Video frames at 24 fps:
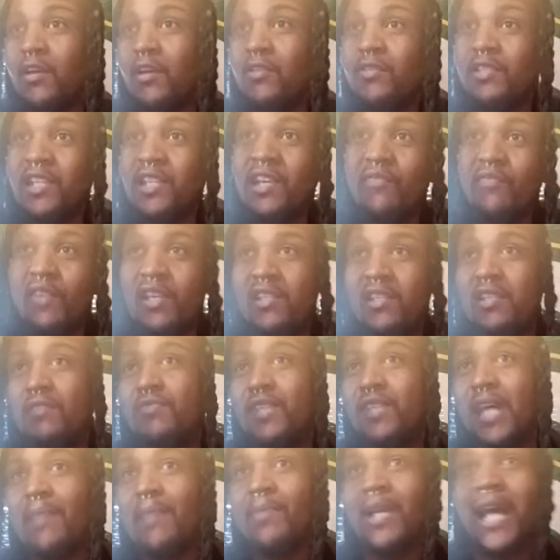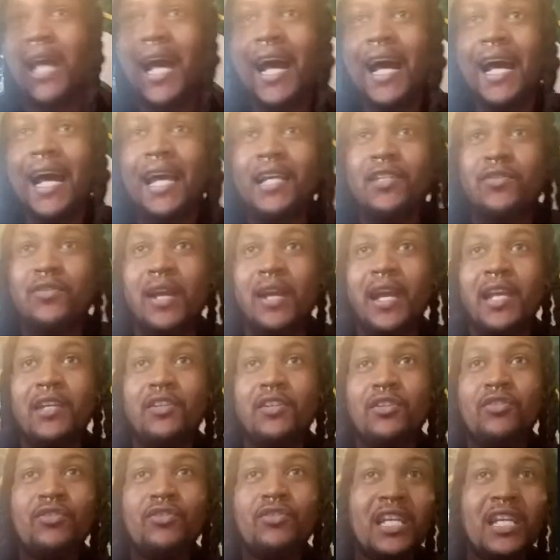defensive type guys, right?
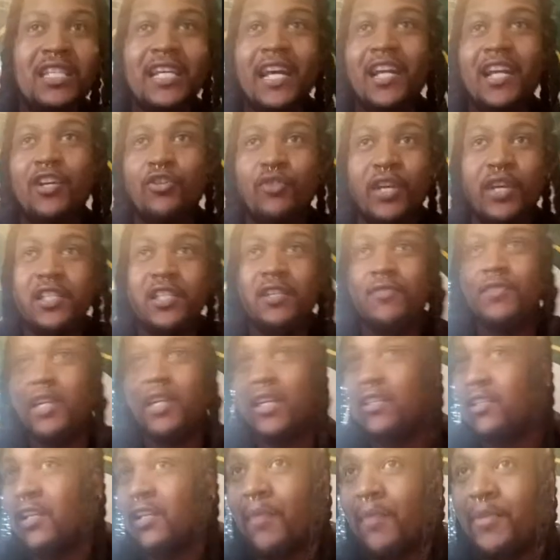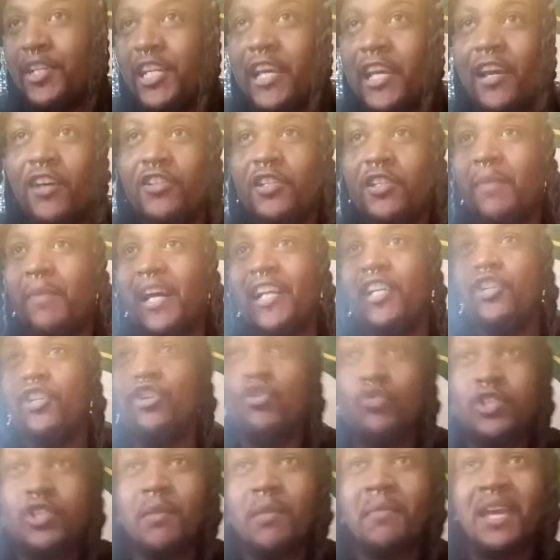You need that aggressiveness coming down, somebody
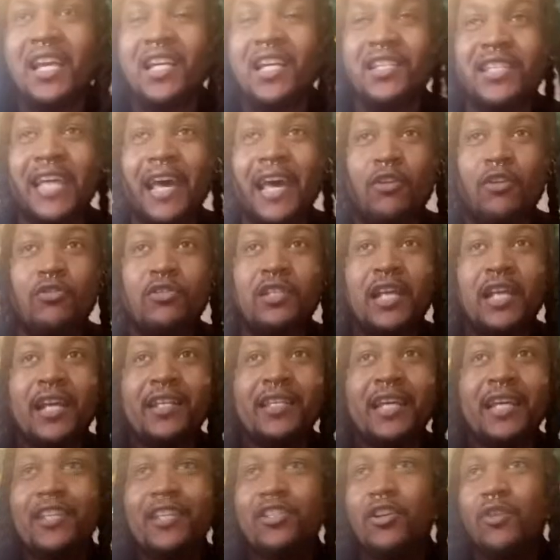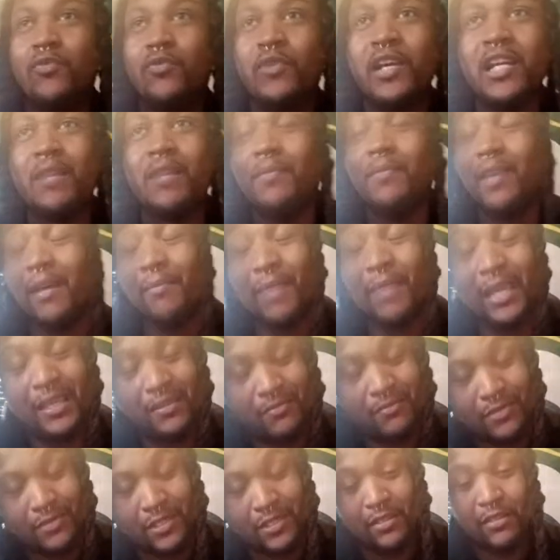used to making tackles like that. So
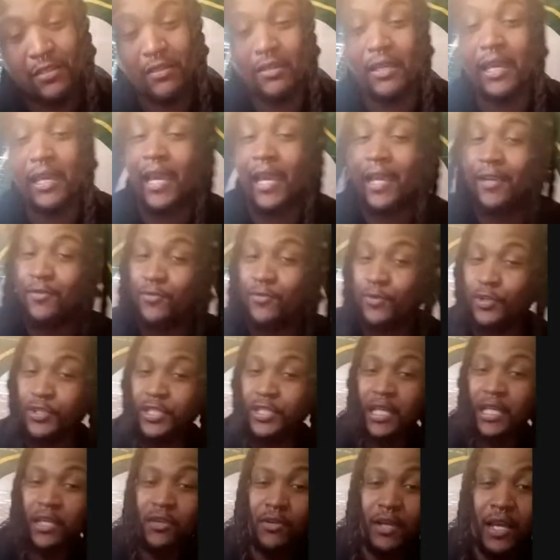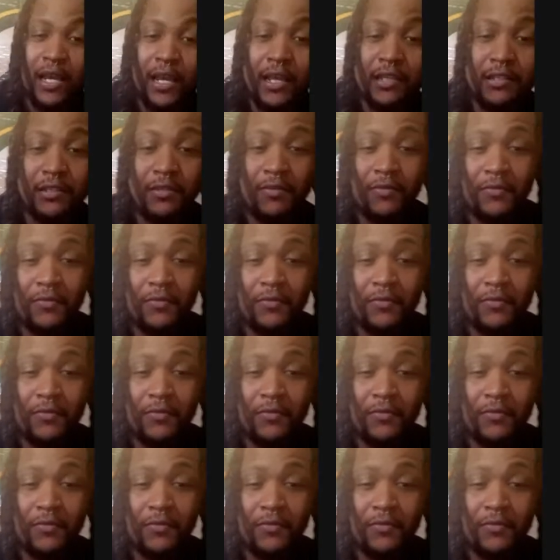hey, we'll see you guys.